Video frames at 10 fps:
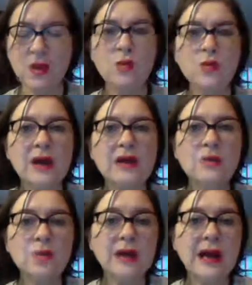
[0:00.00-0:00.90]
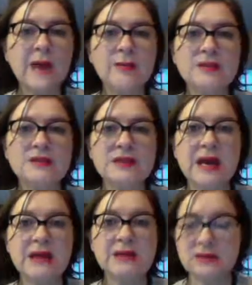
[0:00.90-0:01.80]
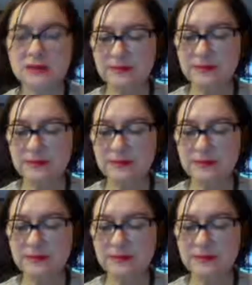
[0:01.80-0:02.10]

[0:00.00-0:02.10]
Write what happens next.